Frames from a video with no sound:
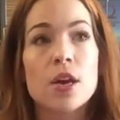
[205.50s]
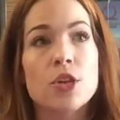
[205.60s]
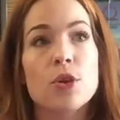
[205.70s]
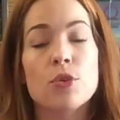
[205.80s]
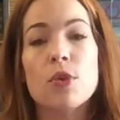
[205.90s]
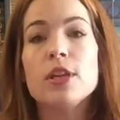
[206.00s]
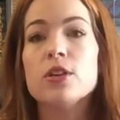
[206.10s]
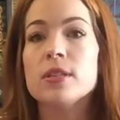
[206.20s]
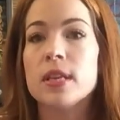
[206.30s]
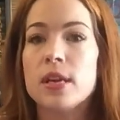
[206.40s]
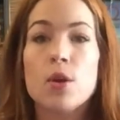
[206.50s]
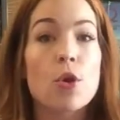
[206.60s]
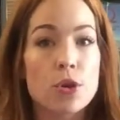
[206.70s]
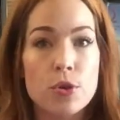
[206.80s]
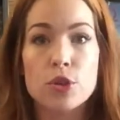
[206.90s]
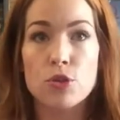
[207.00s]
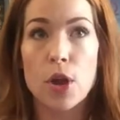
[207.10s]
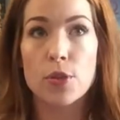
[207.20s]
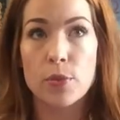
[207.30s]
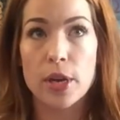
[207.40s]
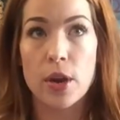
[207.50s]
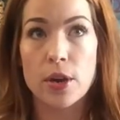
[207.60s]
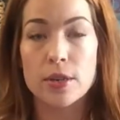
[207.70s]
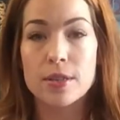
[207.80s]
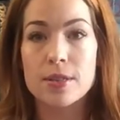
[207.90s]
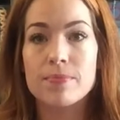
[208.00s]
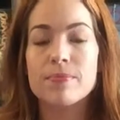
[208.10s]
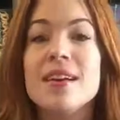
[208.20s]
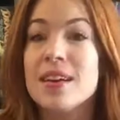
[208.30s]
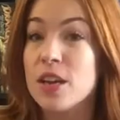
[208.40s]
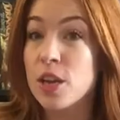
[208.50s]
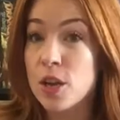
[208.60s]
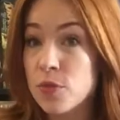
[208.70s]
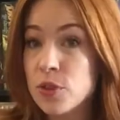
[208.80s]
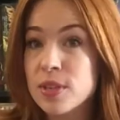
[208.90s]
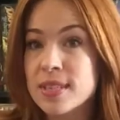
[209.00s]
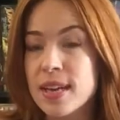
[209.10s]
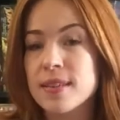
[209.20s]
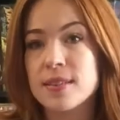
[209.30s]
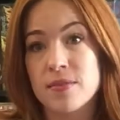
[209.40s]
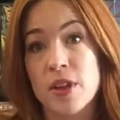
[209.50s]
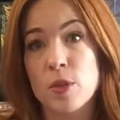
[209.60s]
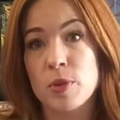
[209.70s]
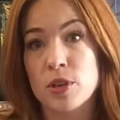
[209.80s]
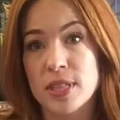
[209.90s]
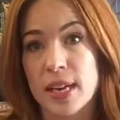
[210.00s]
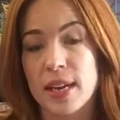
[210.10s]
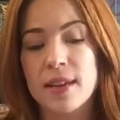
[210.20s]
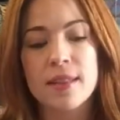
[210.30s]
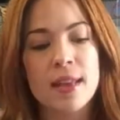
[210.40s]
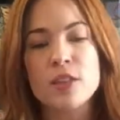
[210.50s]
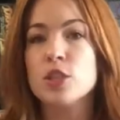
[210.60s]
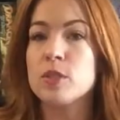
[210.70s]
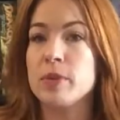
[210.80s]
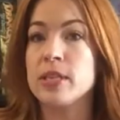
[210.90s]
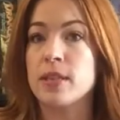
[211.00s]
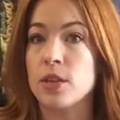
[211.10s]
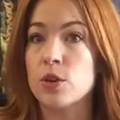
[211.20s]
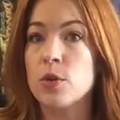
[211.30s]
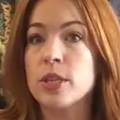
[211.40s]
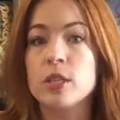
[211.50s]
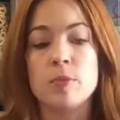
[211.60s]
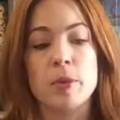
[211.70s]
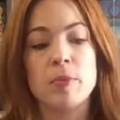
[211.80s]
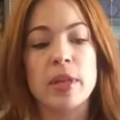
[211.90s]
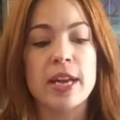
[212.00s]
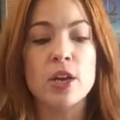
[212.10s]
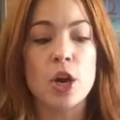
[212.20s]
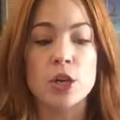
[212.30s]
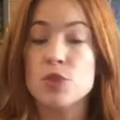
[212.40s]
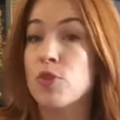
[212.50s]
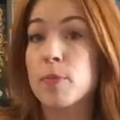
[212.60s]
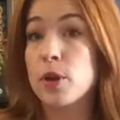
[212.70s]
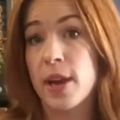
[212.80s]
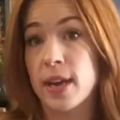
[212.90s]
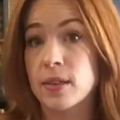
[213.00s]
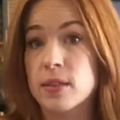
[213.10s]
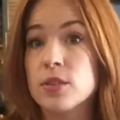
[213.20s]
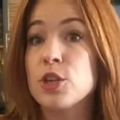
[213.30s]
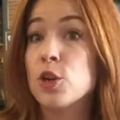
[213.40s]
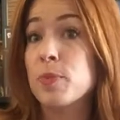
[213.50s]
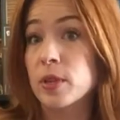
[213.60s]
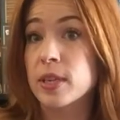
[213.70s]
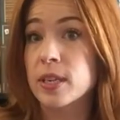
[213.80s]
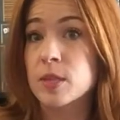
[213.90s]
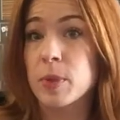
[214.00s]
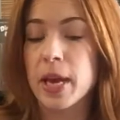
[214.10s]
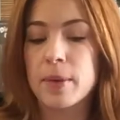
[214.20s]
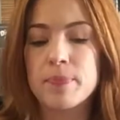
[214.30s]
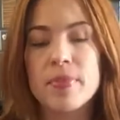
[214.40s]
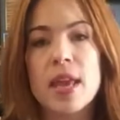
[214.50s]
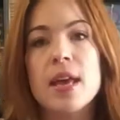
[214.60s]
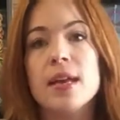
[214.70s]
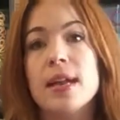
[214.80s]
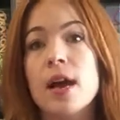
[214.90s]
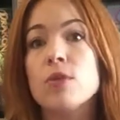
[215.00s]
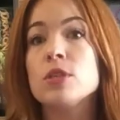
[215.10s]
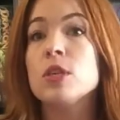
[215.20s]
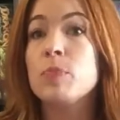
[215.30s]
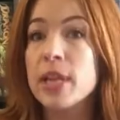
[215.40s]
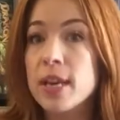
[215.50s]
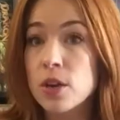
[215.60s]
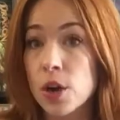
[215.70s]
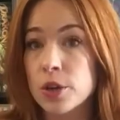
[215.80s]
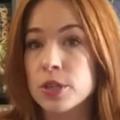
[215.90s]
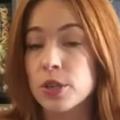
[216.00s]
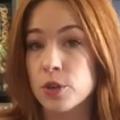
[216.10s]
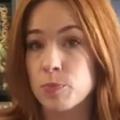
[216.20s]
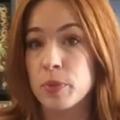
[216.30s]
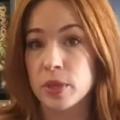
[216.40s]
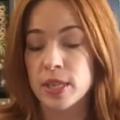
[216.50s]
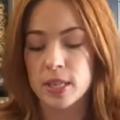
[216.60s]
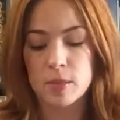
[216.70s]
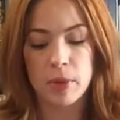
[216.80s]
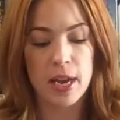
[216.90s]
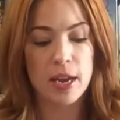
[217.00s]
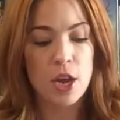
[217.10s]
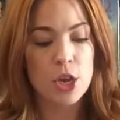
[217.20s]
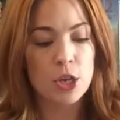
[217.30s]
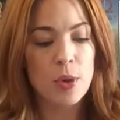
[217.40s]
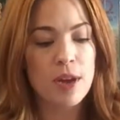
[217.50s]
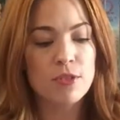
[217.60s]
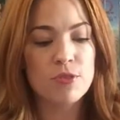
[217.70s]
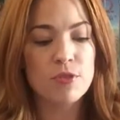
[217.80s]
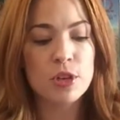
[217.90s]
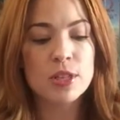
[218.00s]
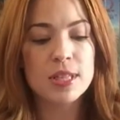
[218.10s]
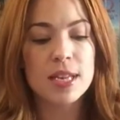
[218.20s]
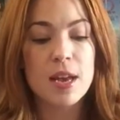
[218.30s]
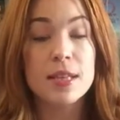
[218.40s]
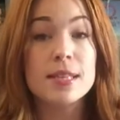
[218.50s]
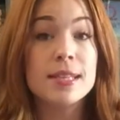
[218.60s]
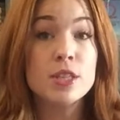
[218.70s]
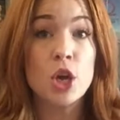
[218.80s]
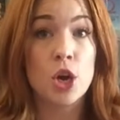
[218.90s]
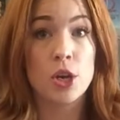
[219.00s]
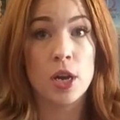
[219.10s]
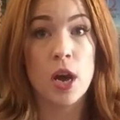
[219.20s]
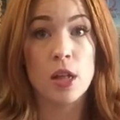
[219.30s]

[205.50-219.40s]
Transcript: you can run your city, or you can draw 3 cards. If you decided to develop your city, that just means that you're going to be playing cards from your hand to your building display. Now, to play a card to your building display, you have to first discard a